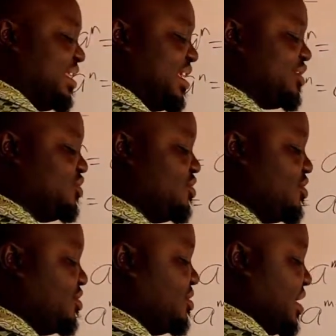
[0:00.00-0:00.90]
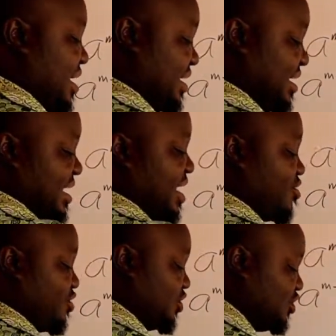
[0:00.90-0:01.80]
next law and then I'll
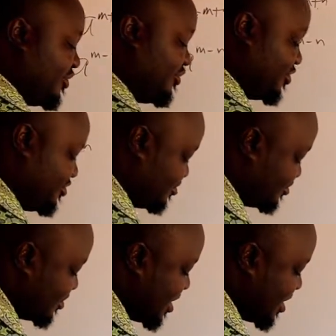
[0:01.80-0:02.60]
continue for you.